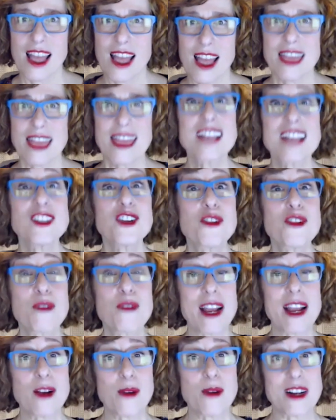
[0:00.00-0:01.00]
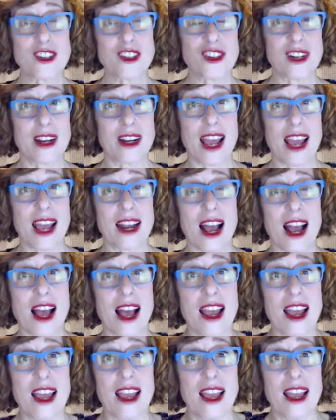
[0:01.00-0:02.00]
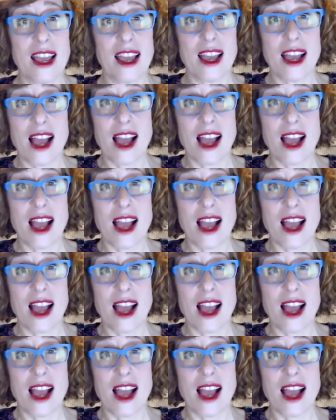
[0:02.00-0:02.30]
That's a great question, and I